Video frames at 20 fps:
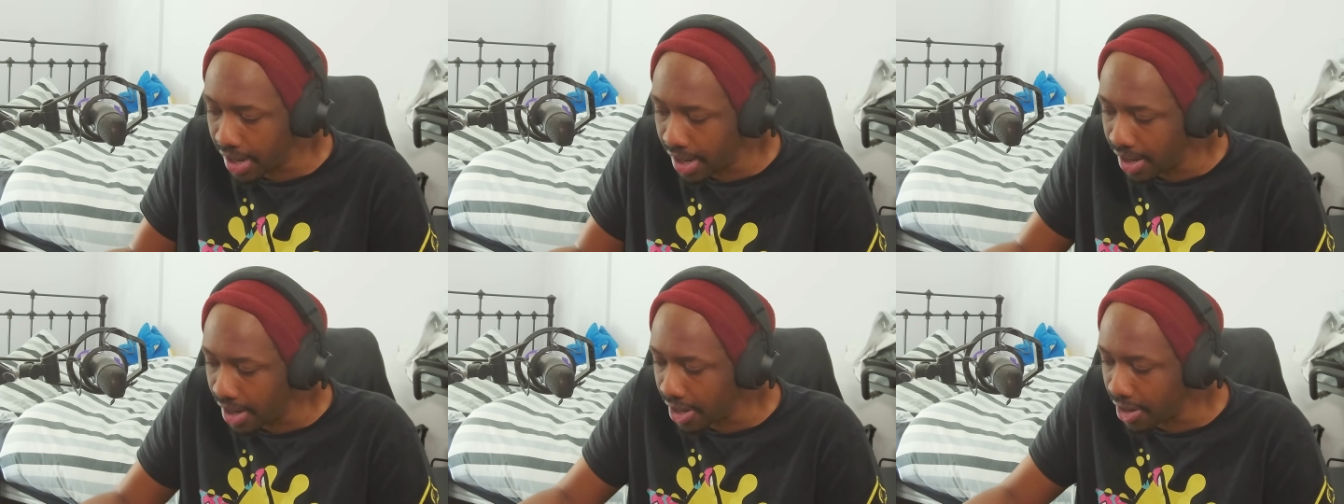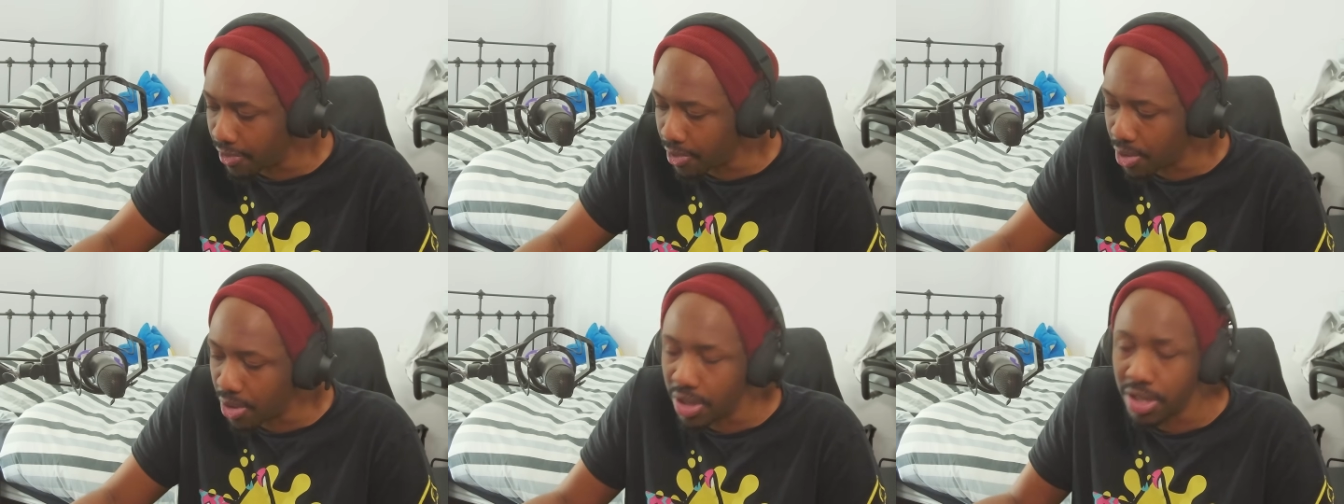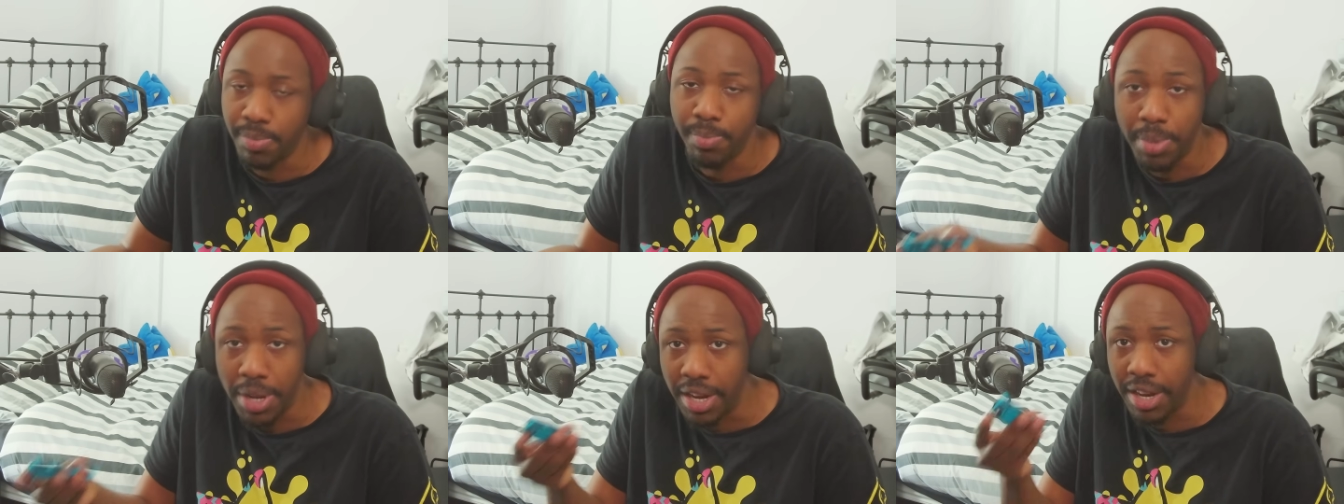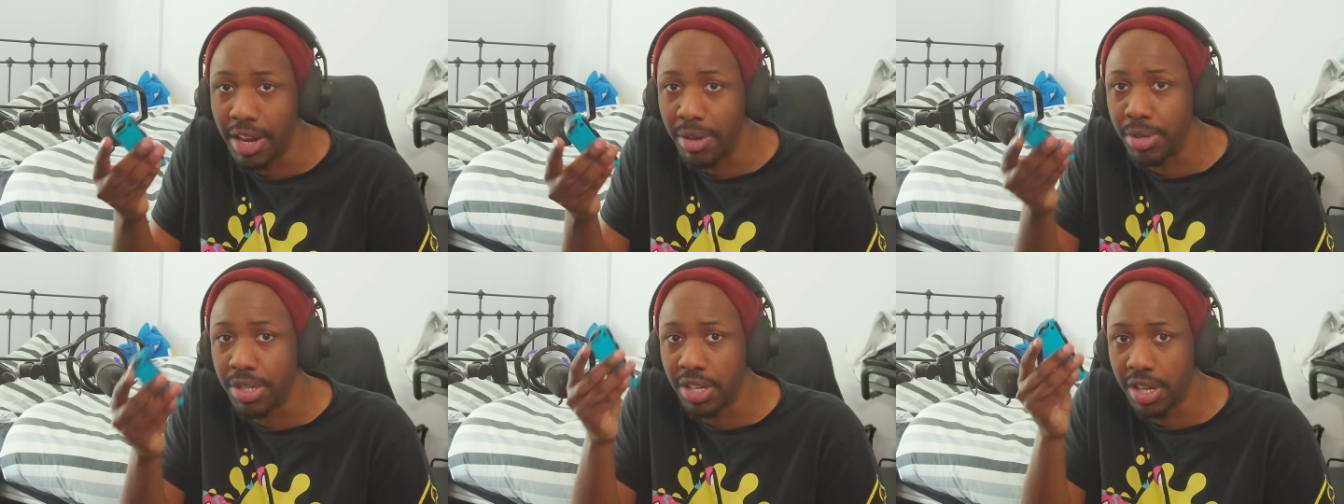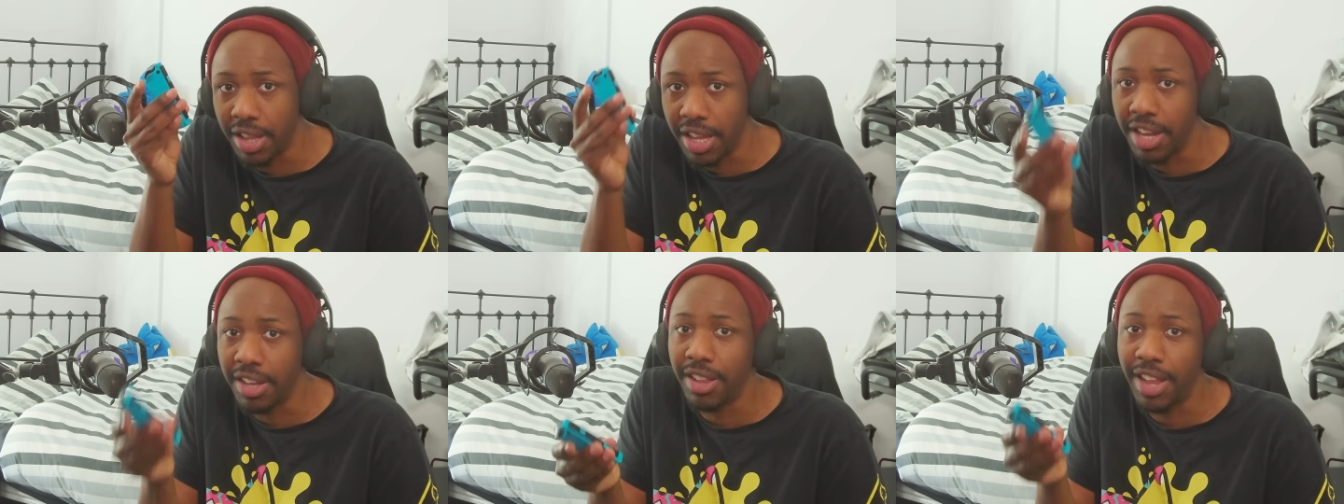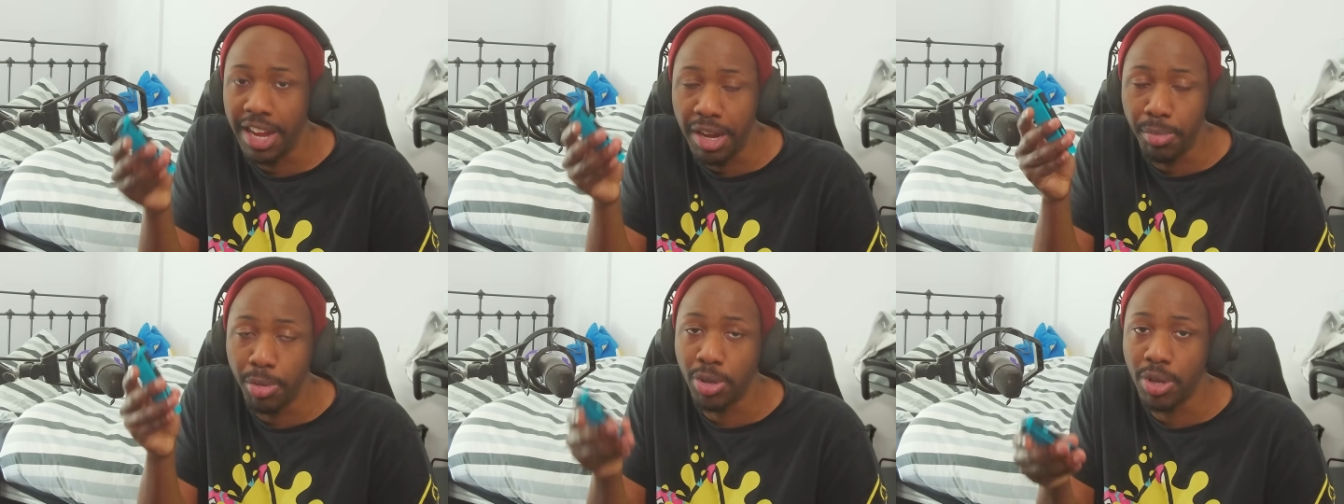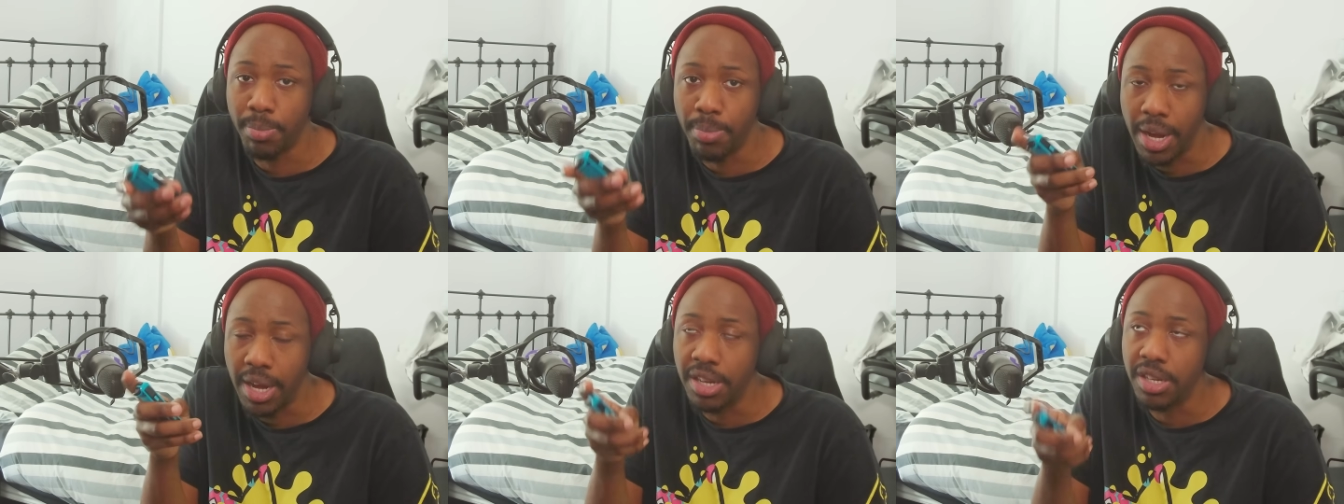And like, of course, being able to label
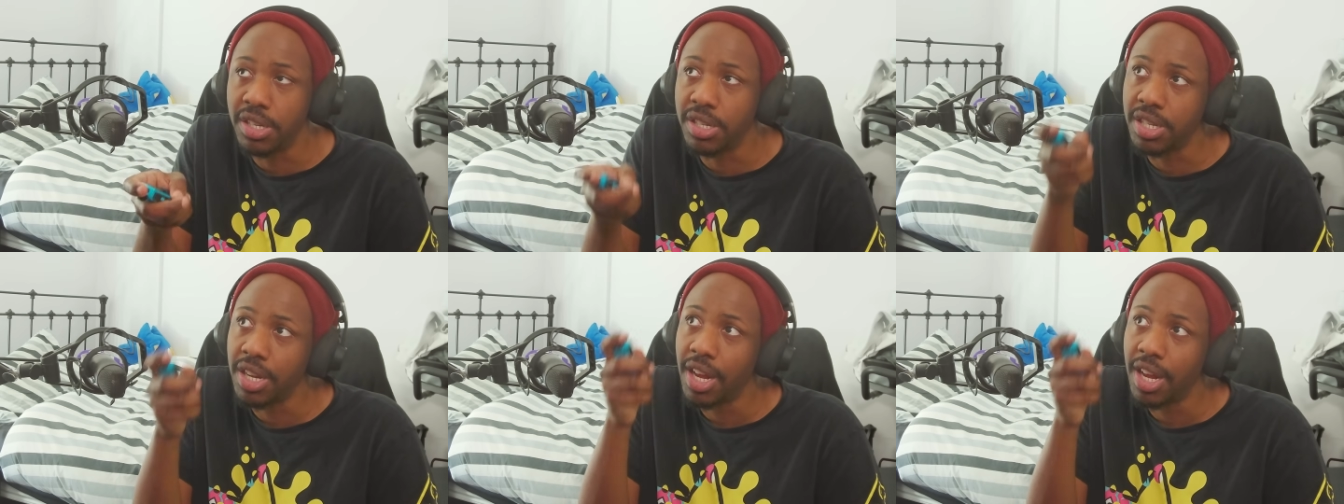the buttons